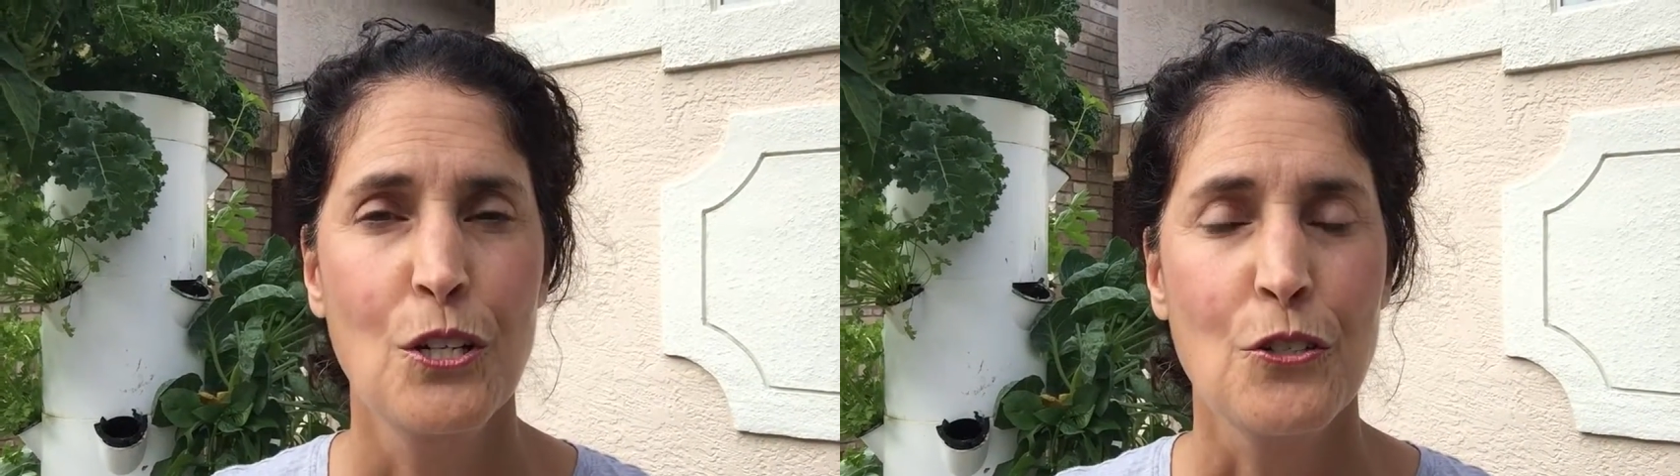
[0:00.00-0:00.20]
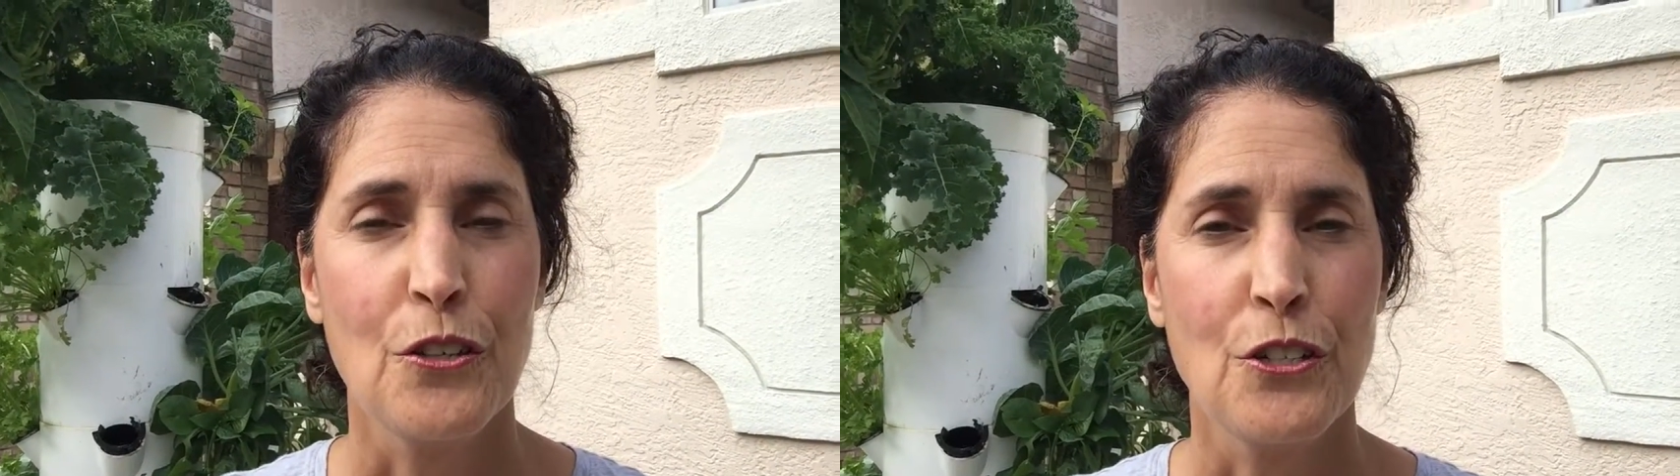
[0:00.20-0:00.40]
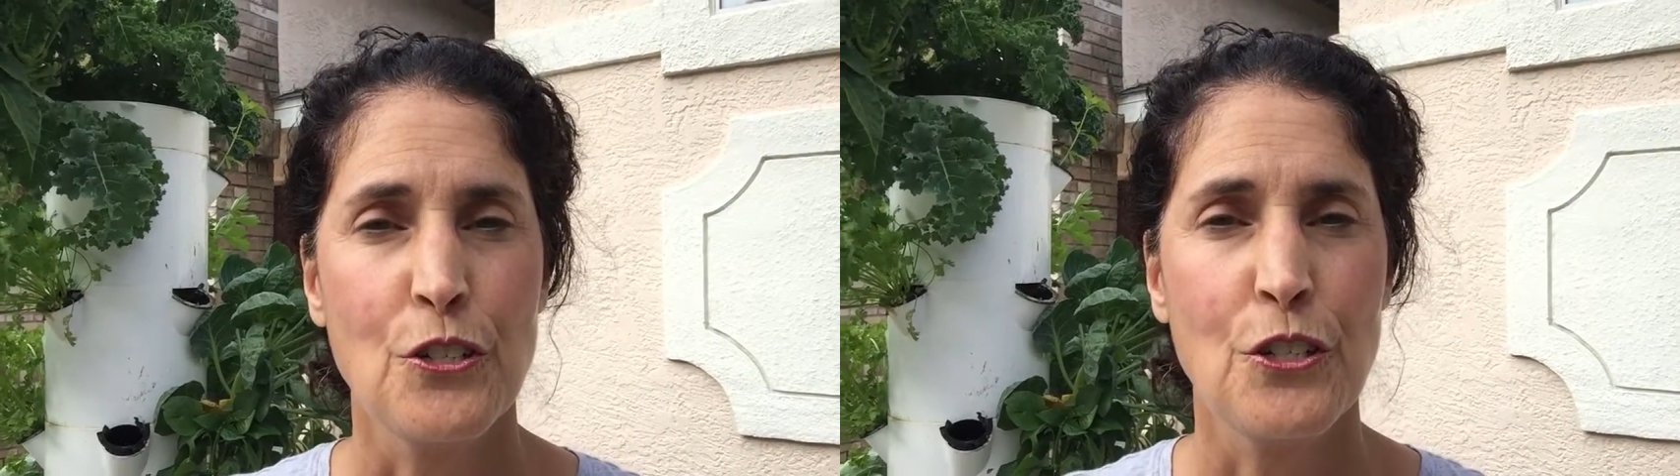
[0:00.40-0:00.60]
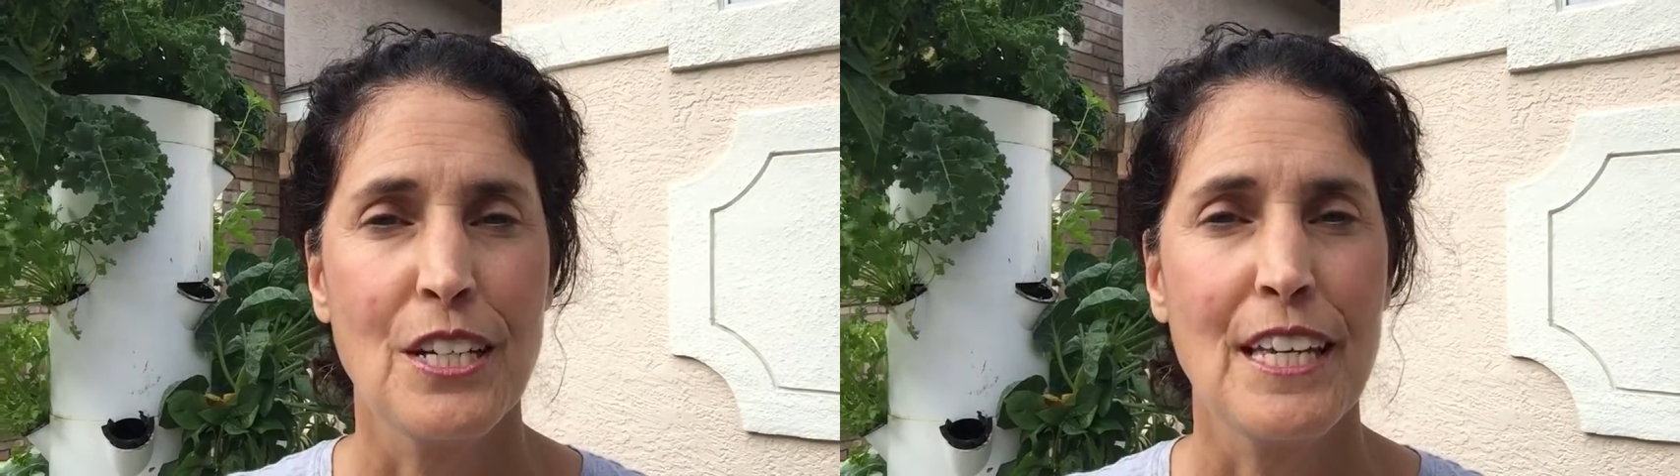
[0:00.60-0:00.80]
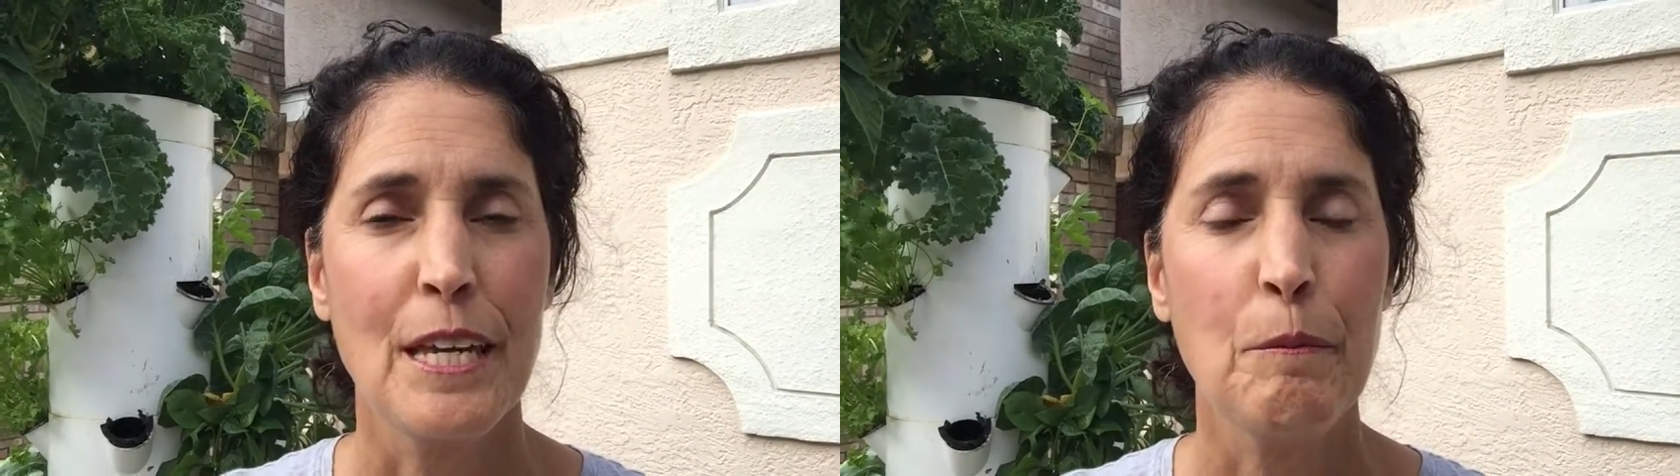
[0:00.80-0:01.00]
so that you
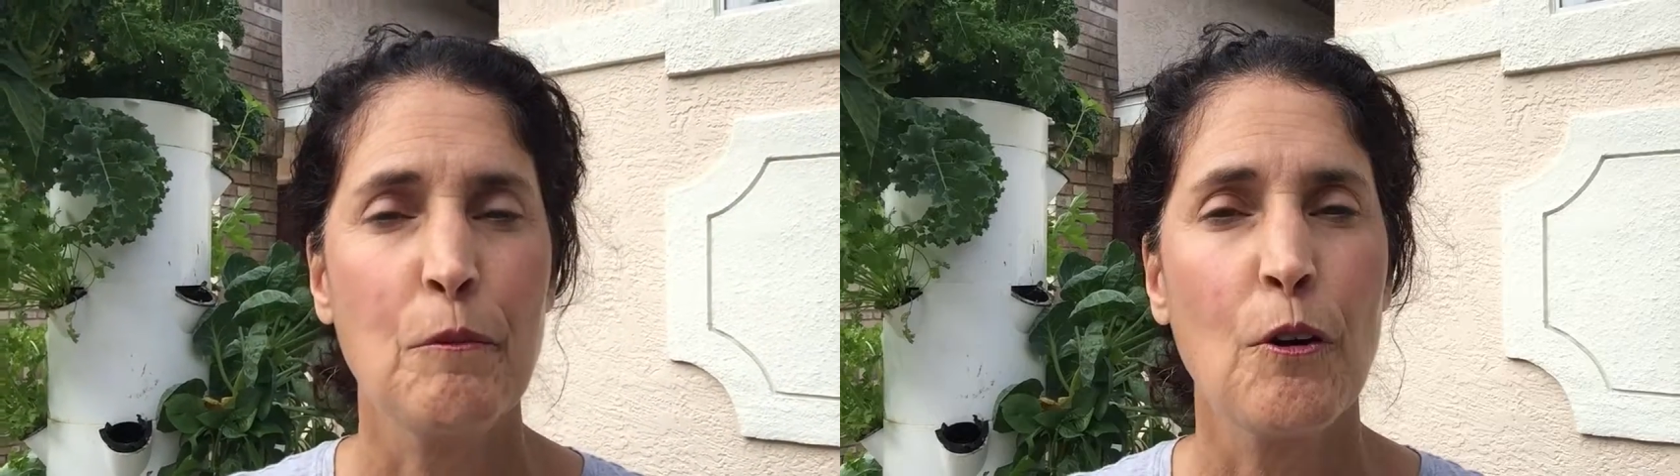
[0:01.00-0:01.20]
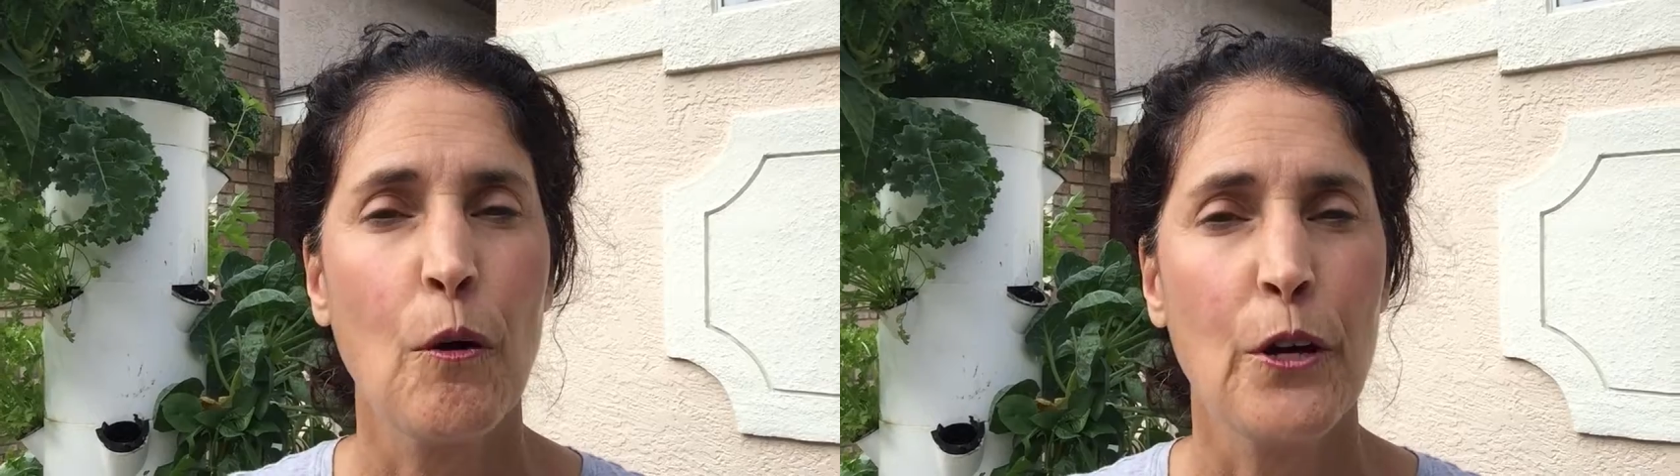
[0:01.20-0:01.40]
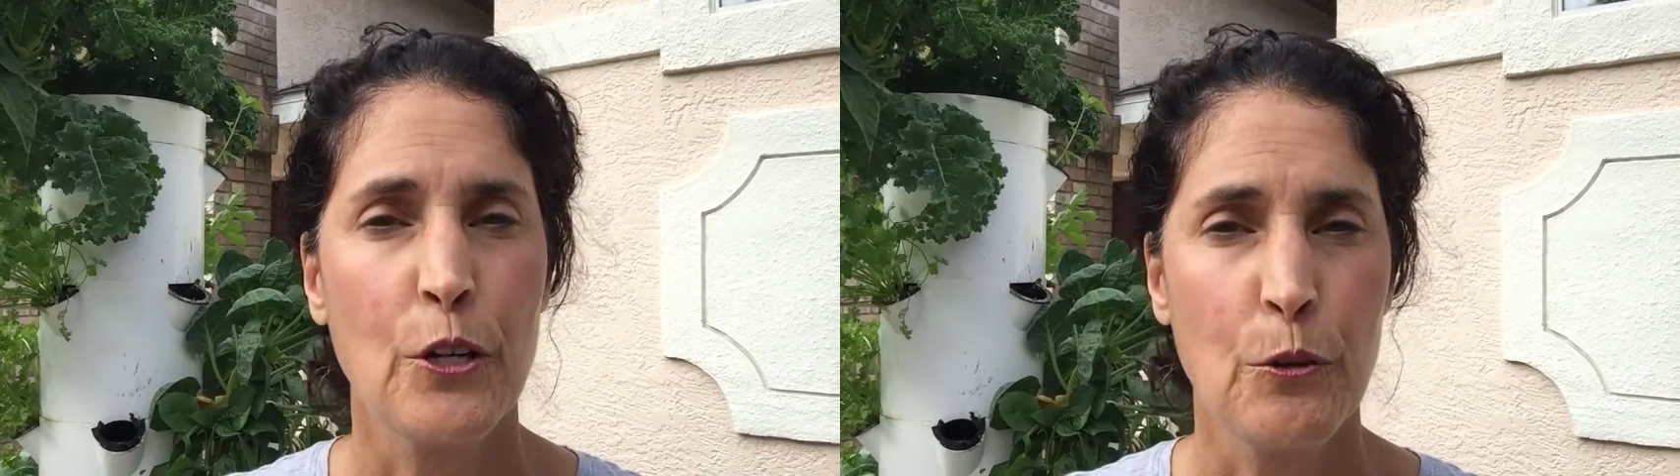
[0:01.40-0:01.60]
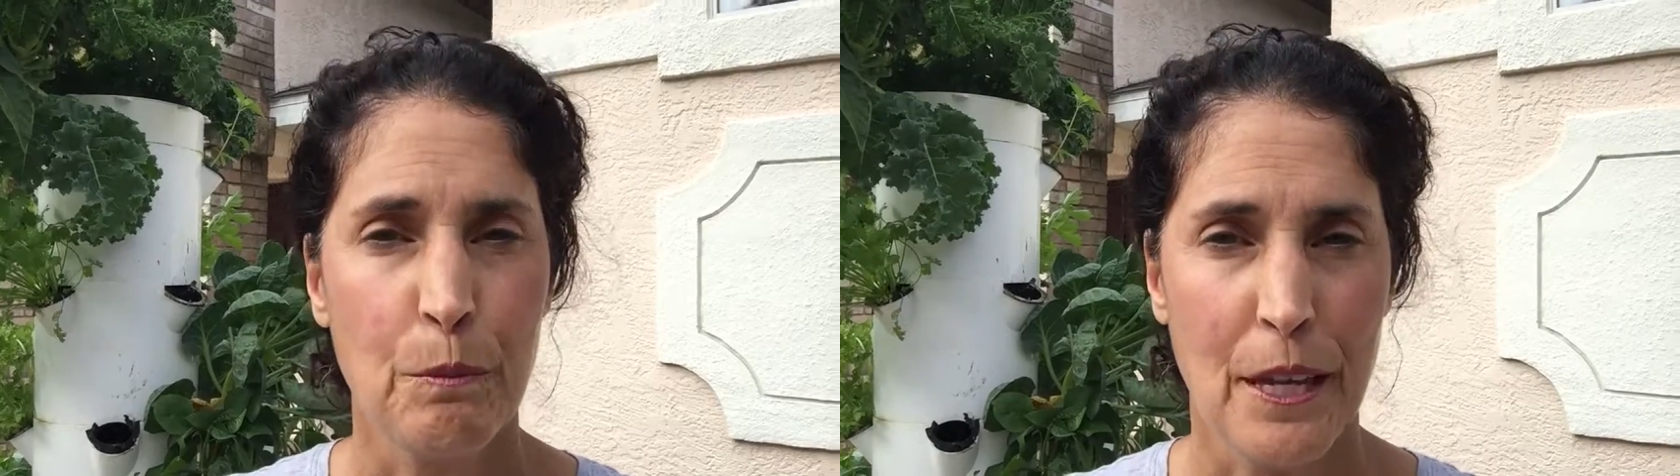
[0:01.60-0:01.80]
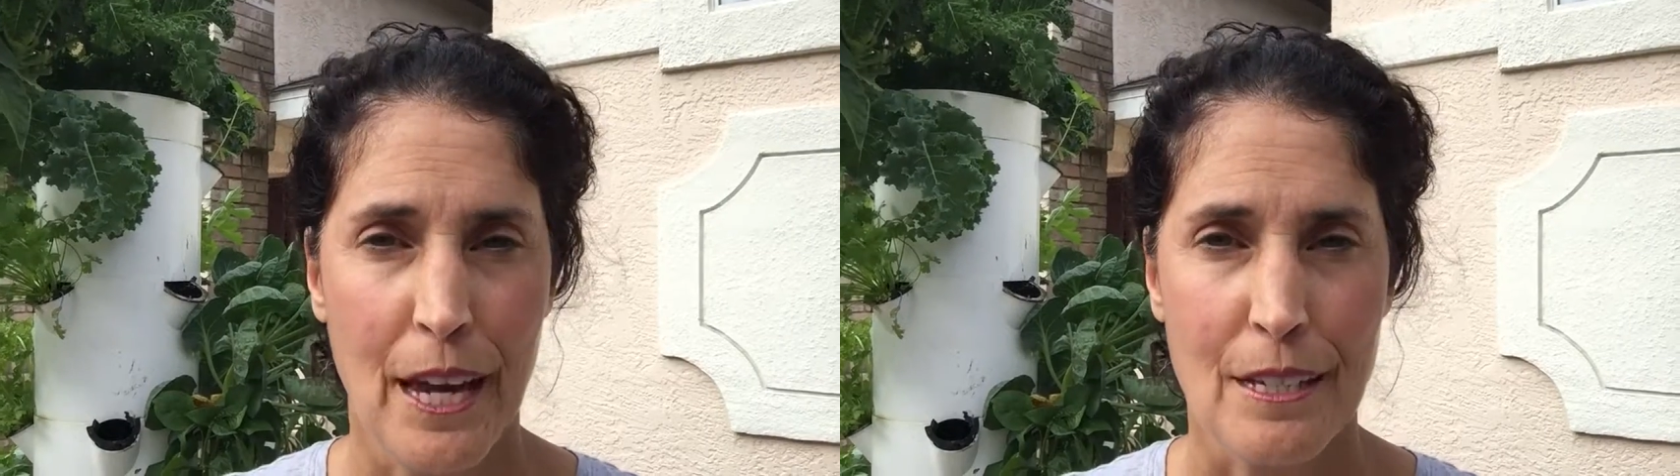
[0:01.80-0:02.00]
can keep growing new
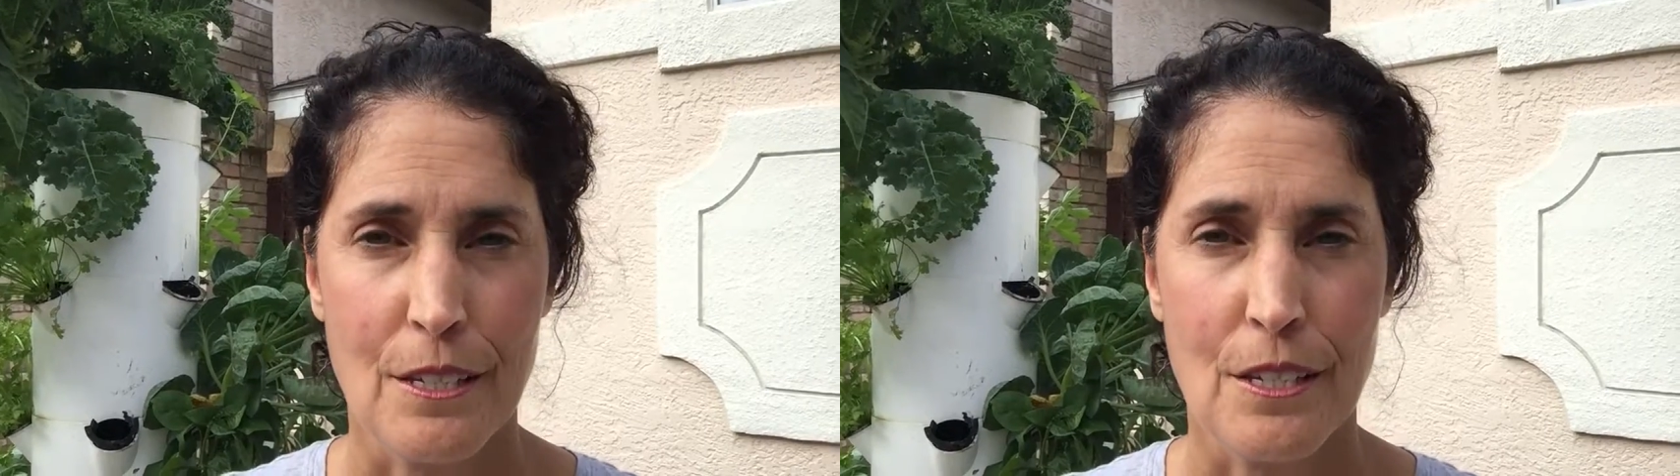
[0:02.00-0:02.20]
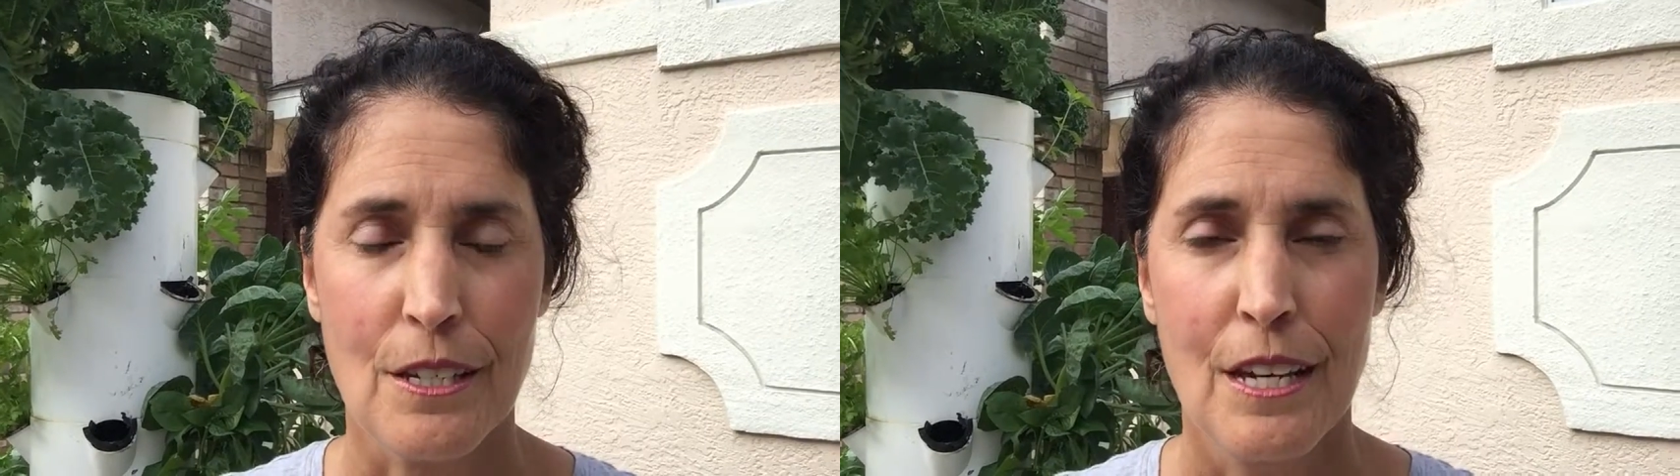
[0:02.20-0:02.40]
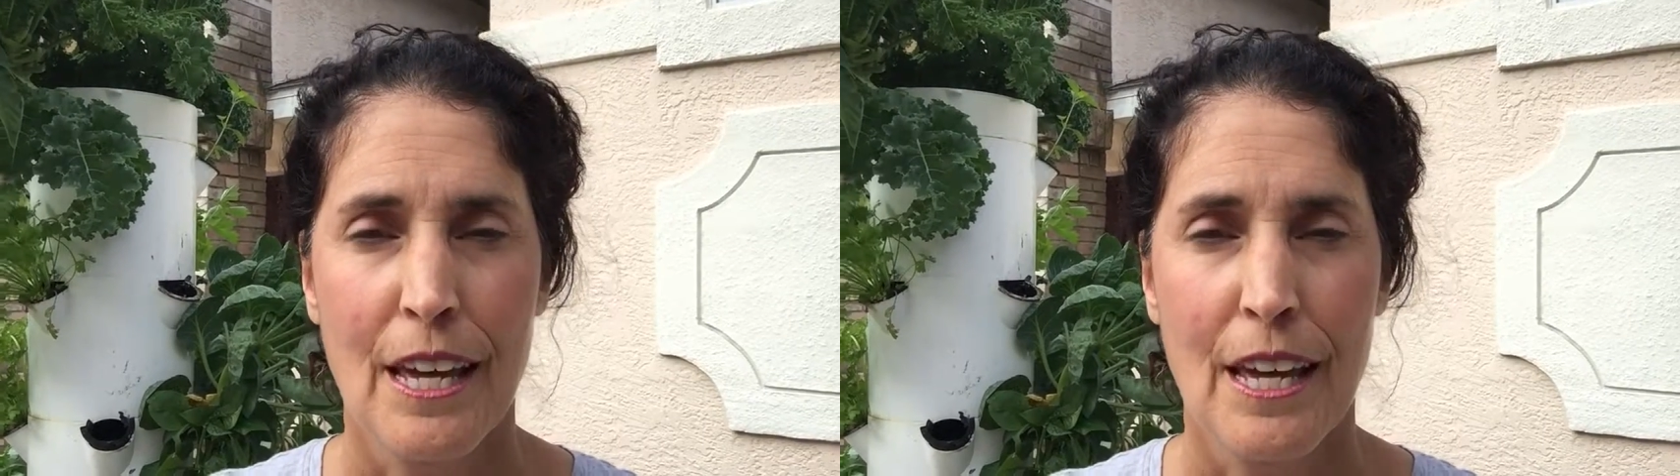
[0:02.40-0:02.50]
plants.